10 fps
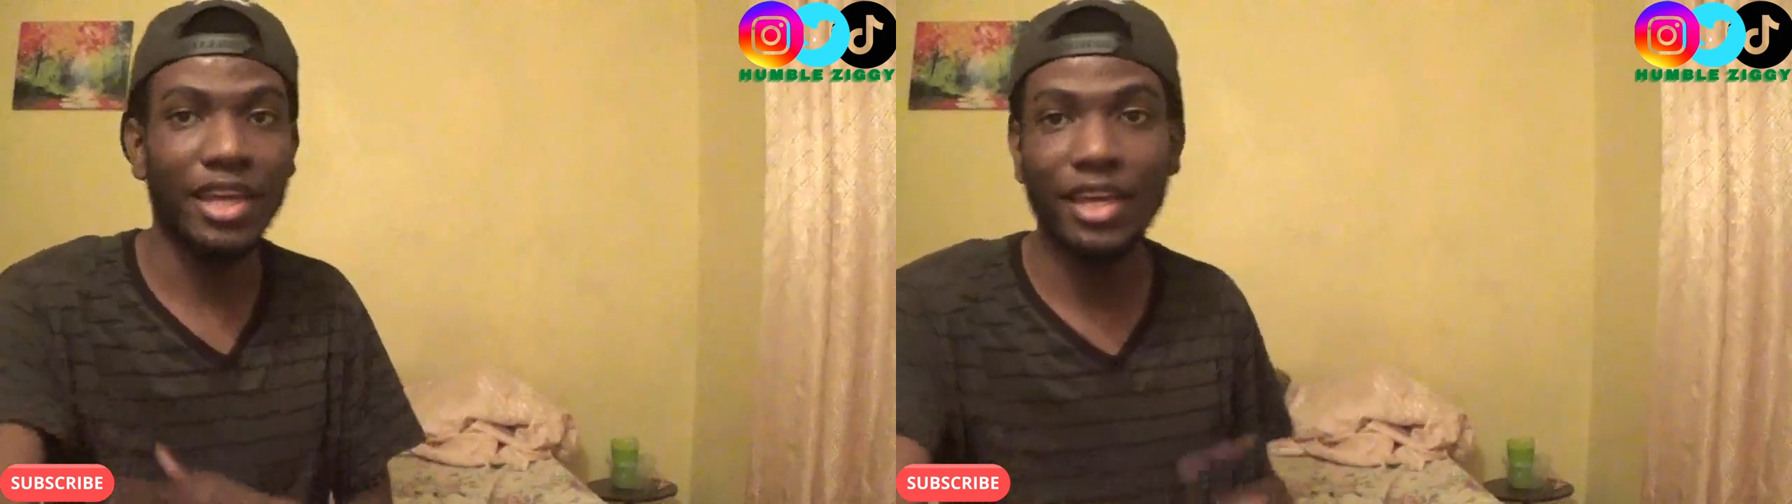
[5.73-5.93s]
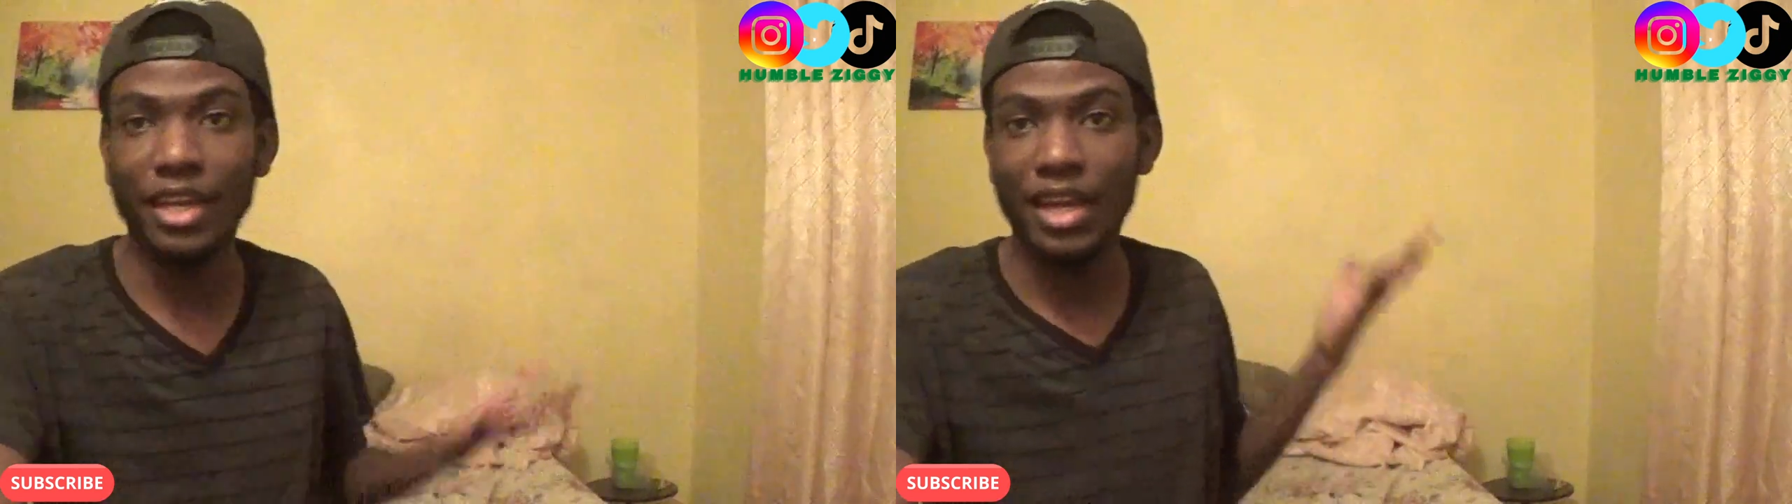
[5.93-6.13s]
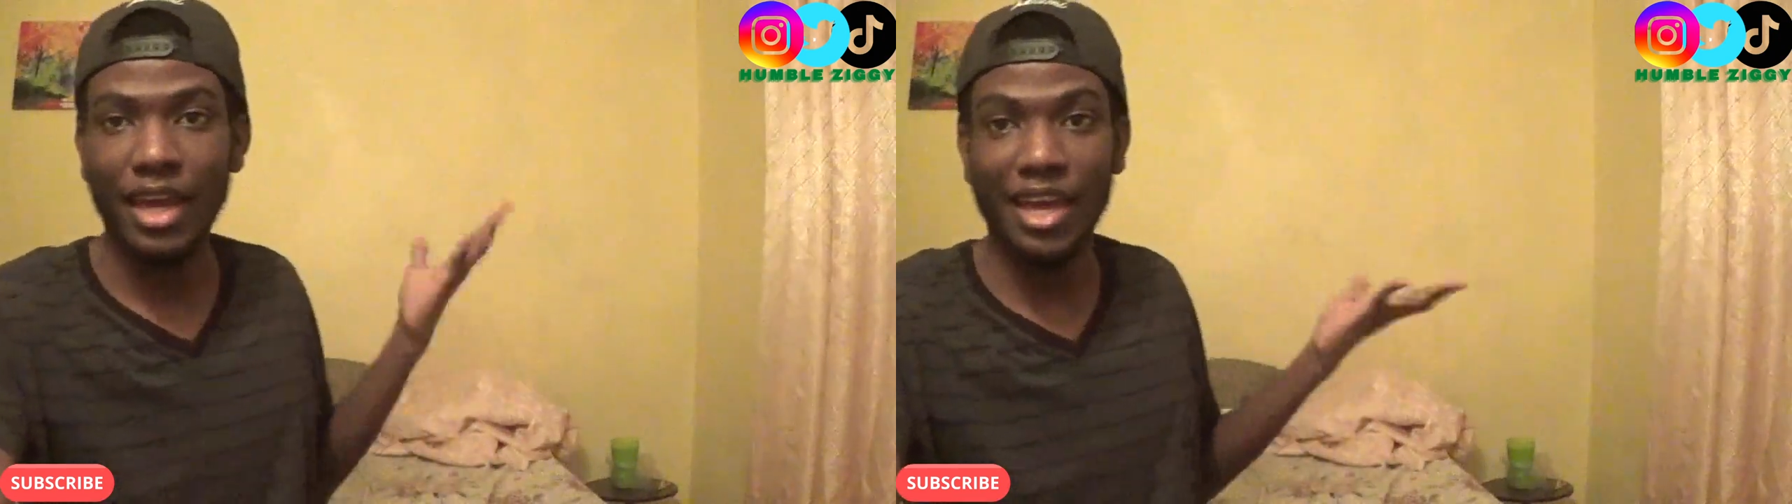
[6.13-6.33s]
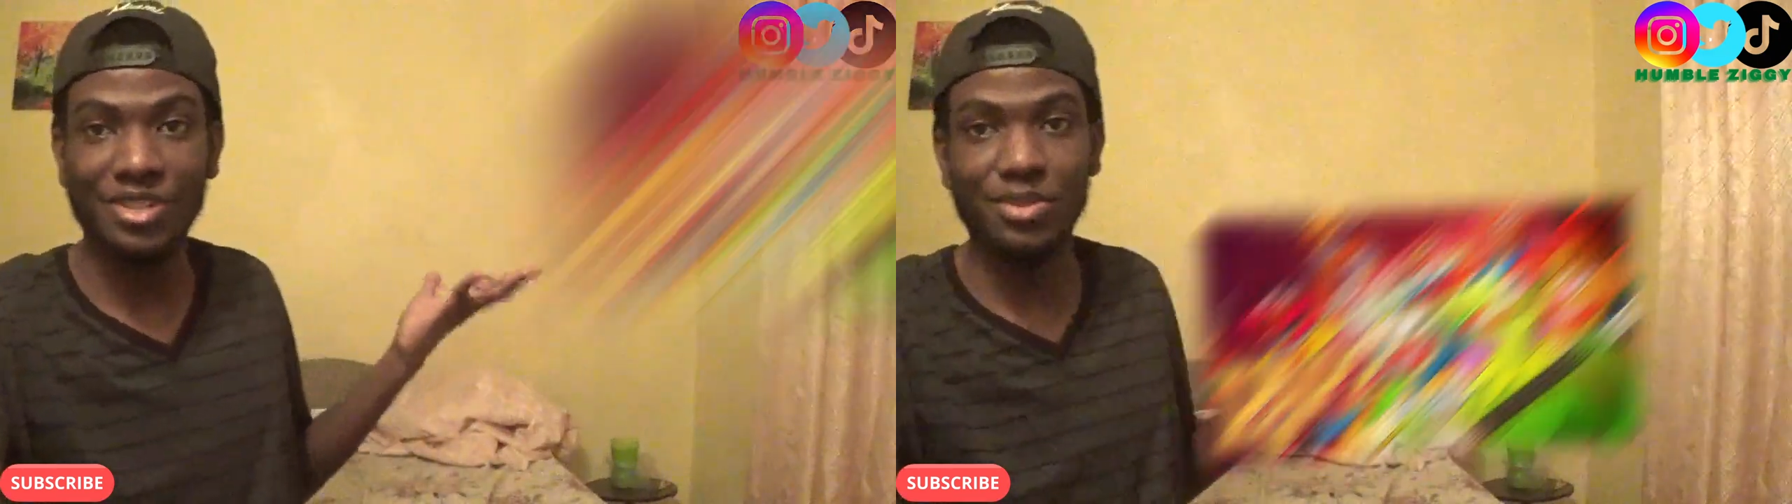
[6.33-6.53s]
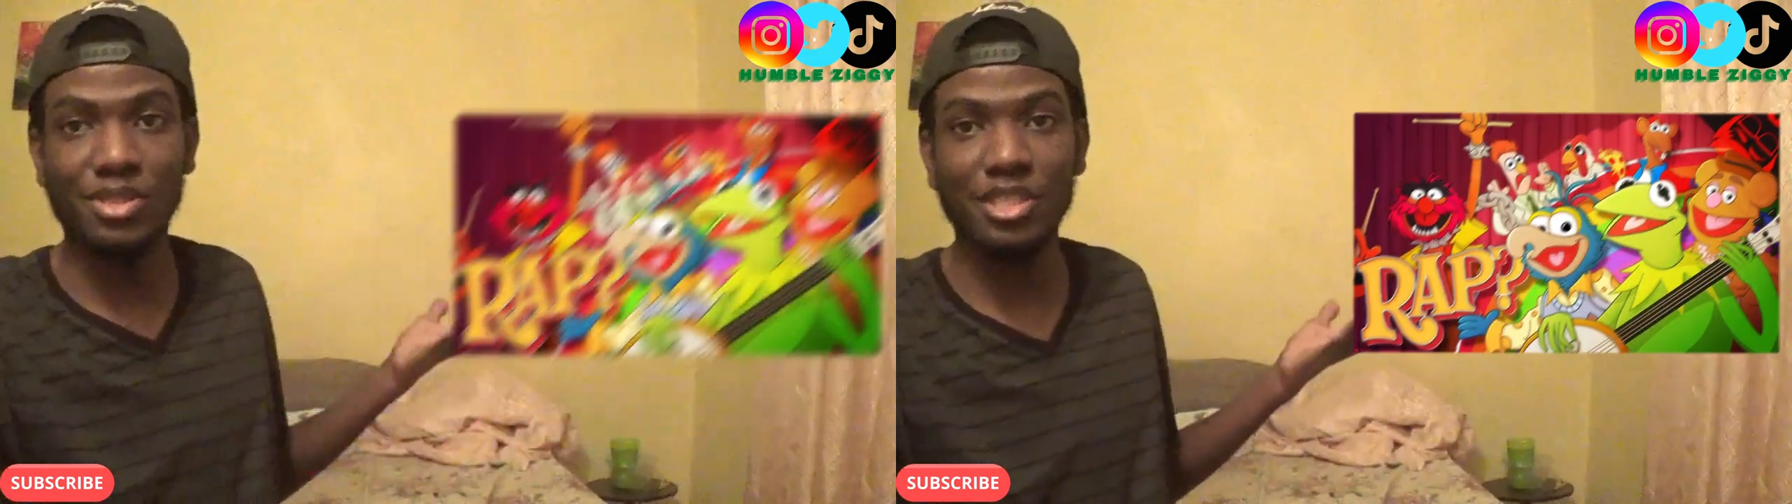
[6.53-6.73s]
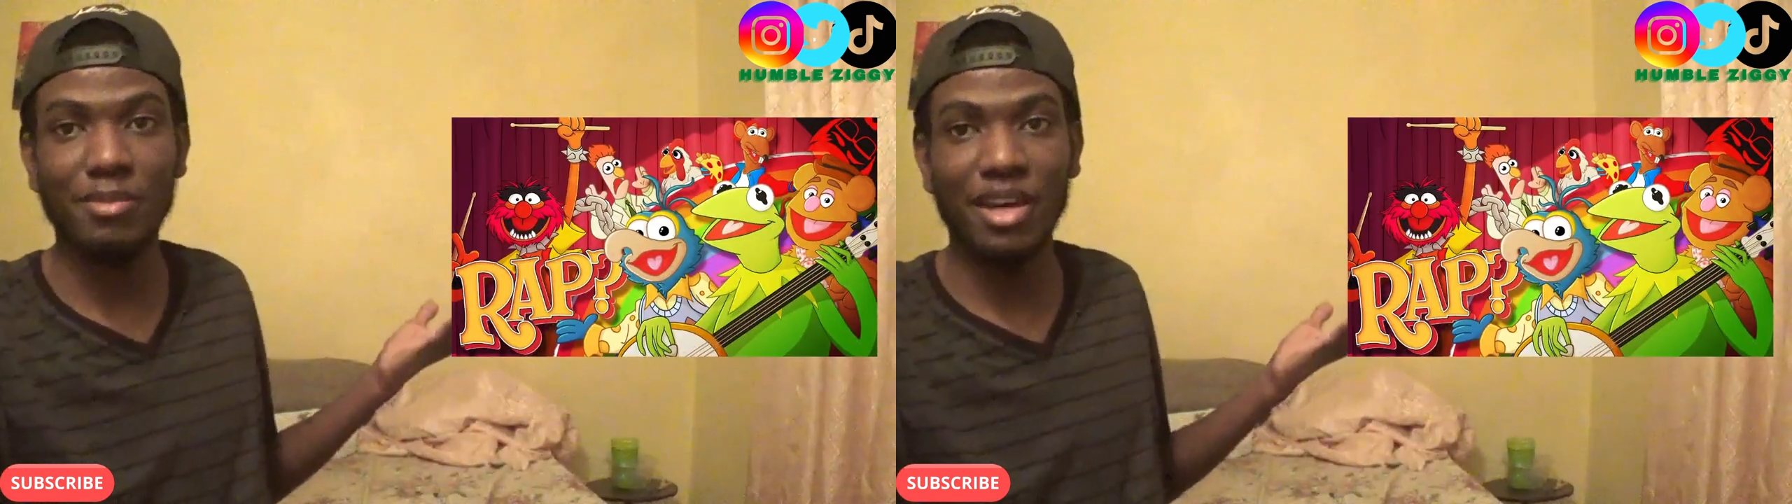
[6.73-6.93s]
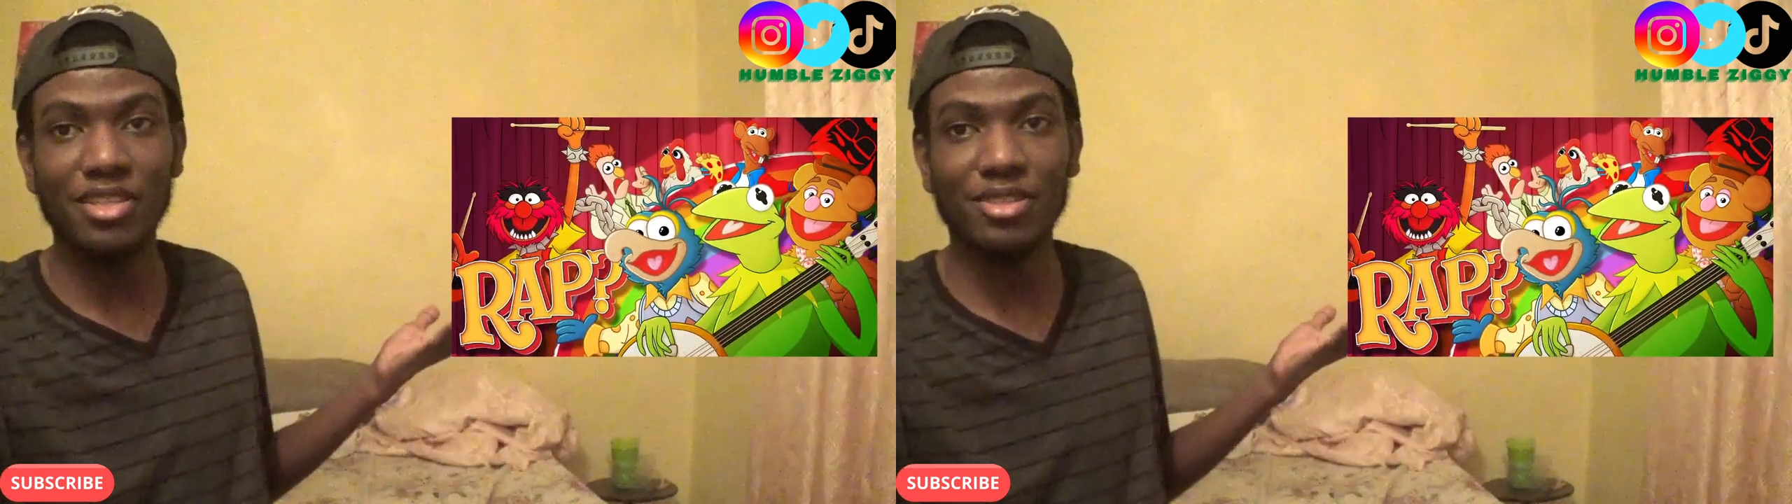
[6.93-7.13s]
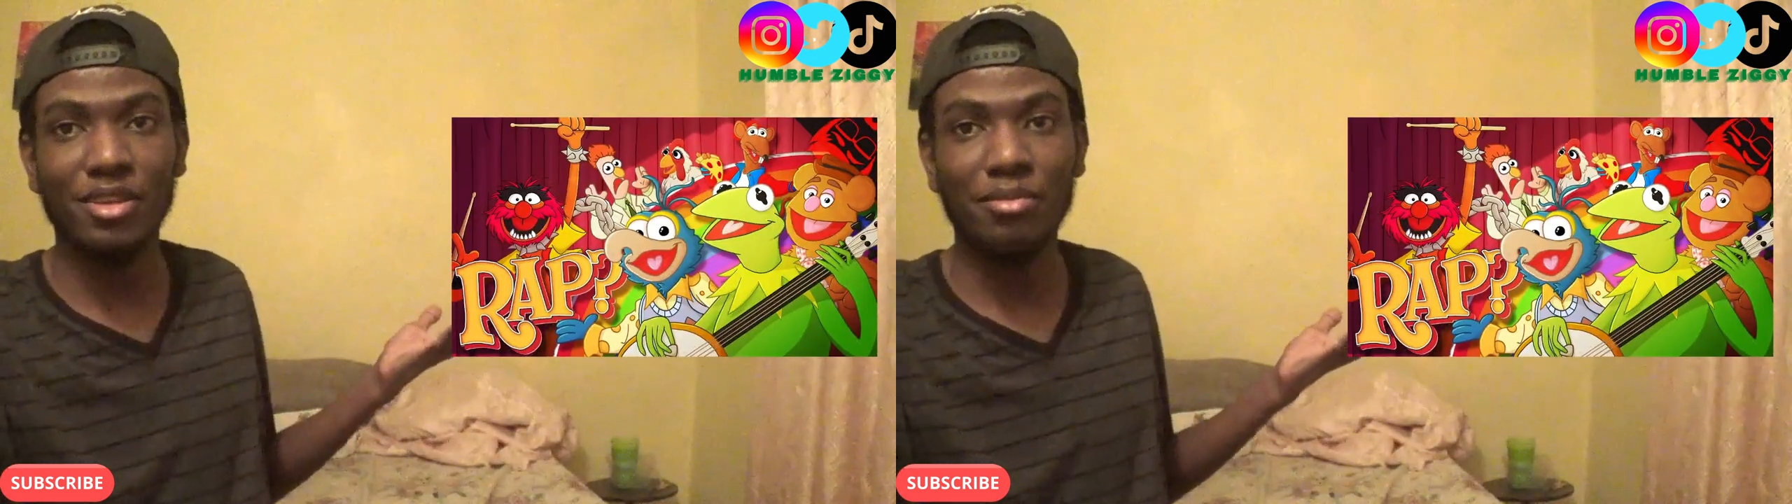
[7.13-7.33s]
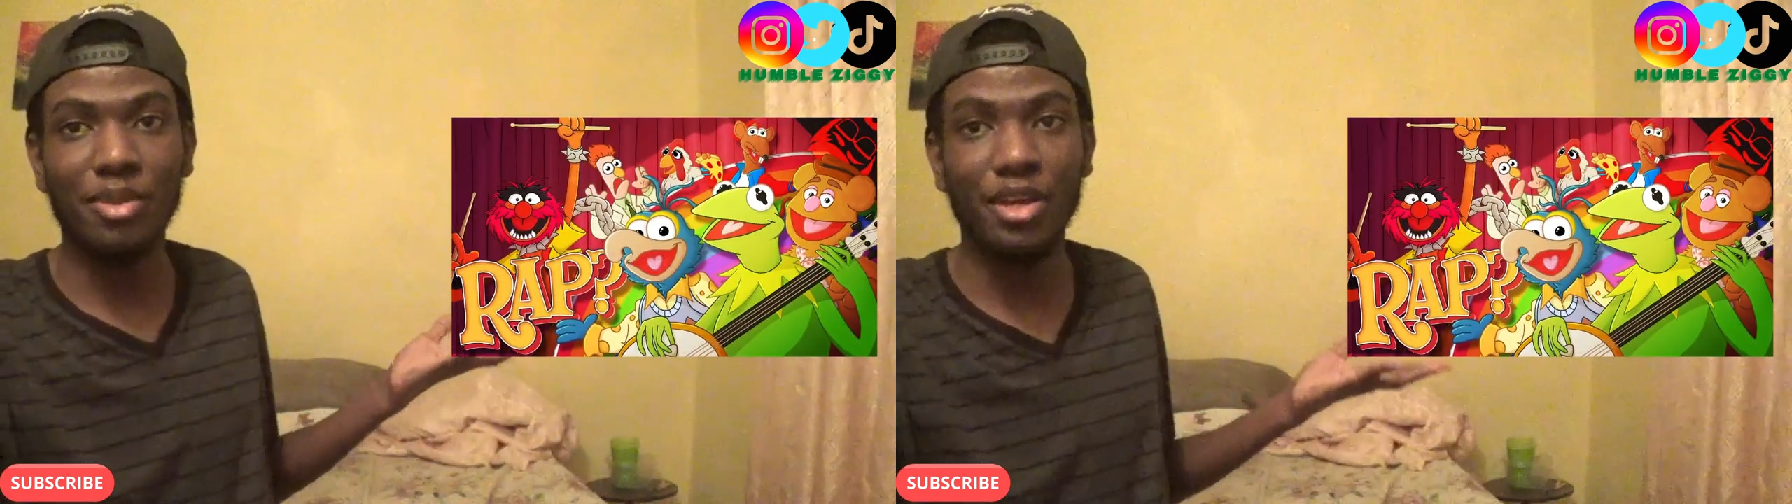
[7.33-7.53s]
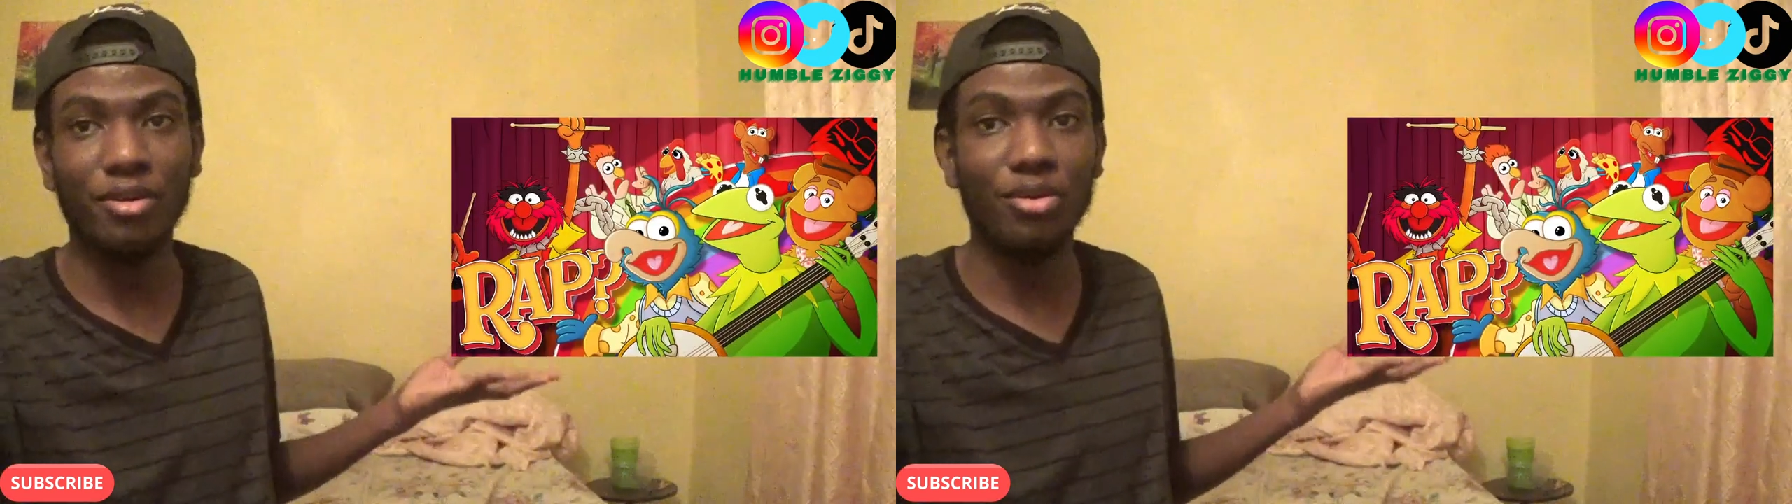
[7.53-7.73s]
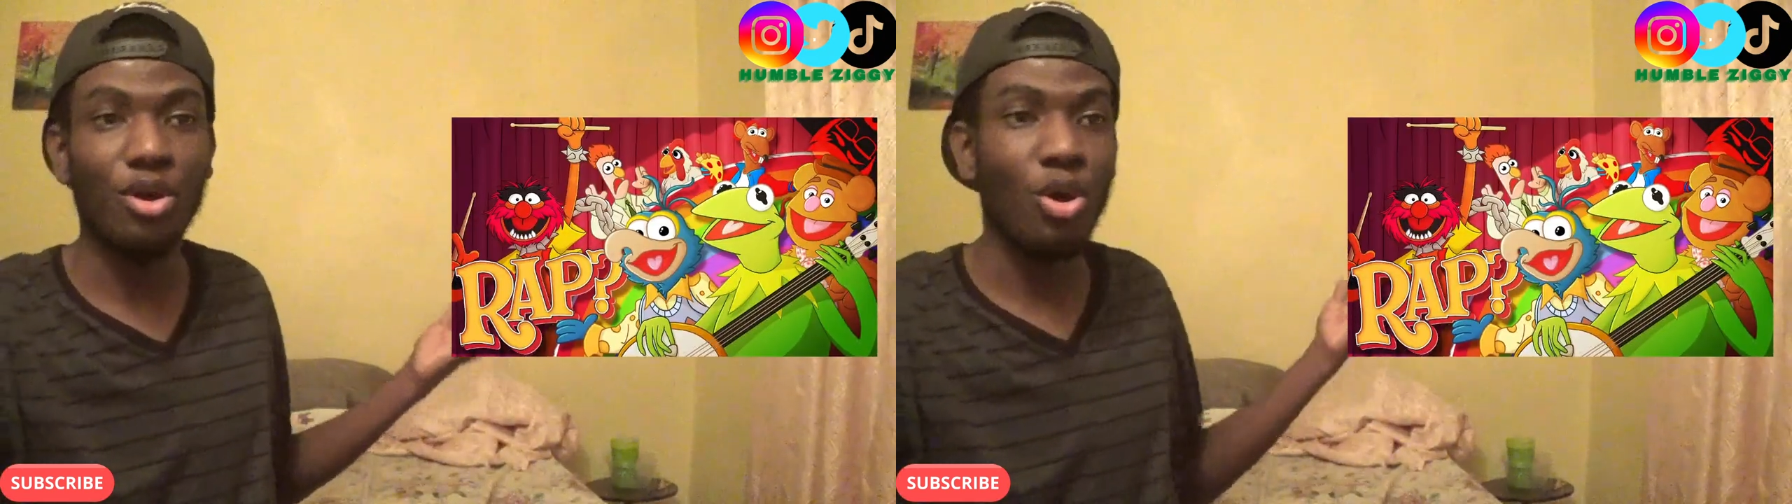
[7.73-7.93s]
and as you see by this thumbnail,